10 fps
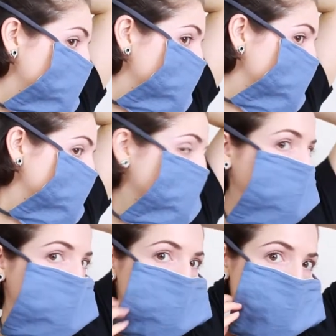uh, like
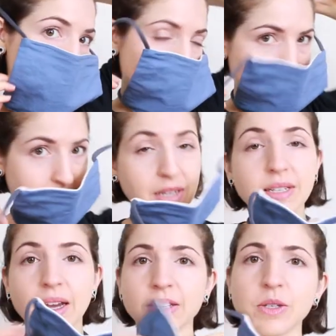this and
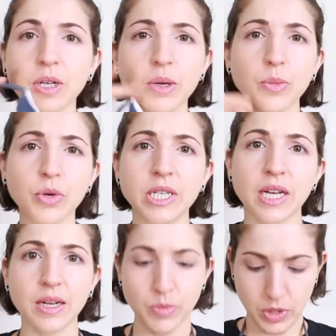ties pretty
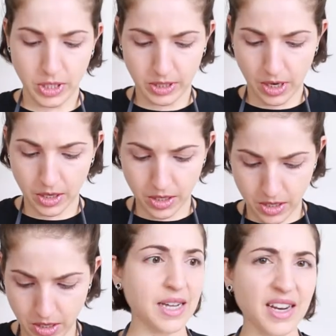tight and pretty snug.
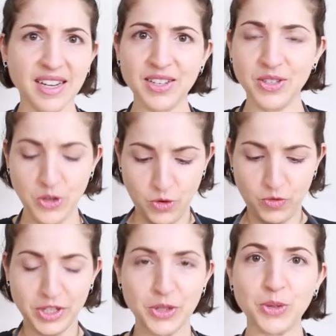It's kind of nice. You don't
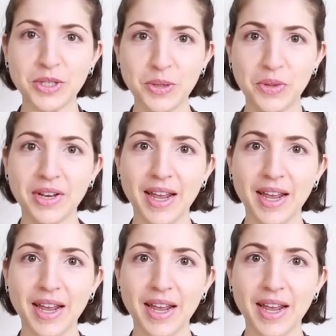really lose it with it